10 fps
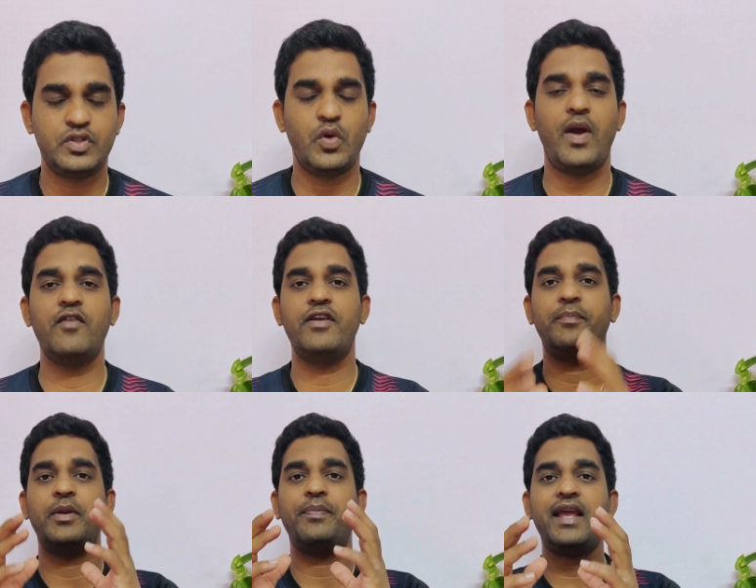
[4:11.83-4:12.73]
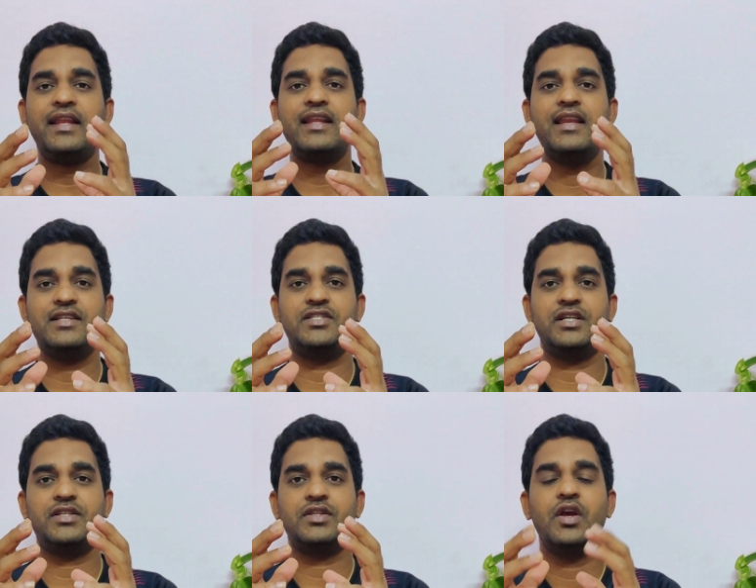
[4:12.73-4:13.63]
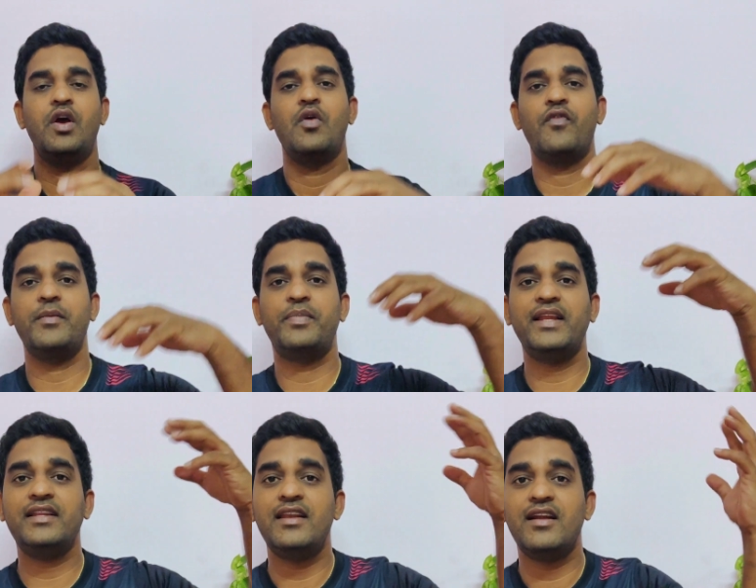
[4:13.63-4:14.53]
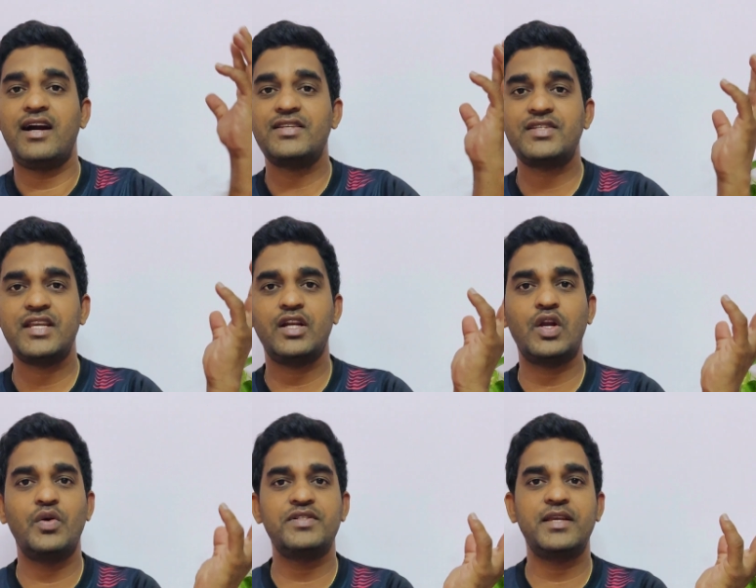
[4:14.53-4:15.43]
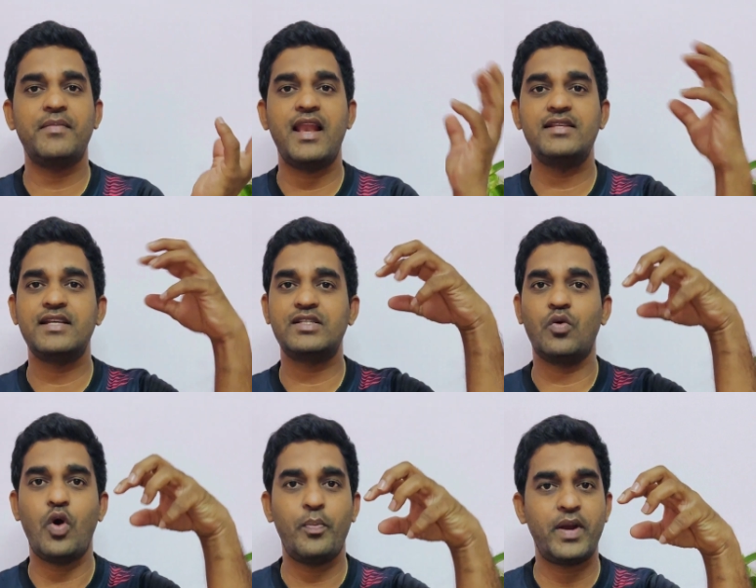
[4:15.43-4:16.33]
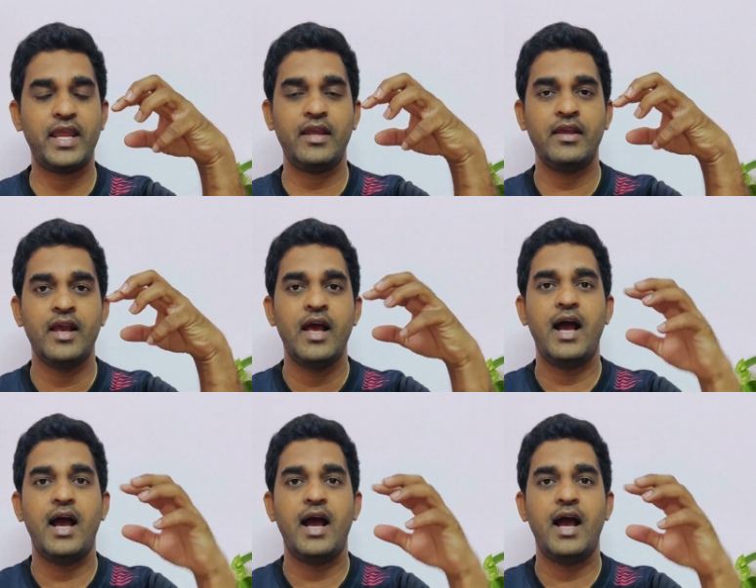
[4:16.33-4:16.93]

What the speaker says: So while we are preparing the ledgers, we bring the last year closing balance as a opening,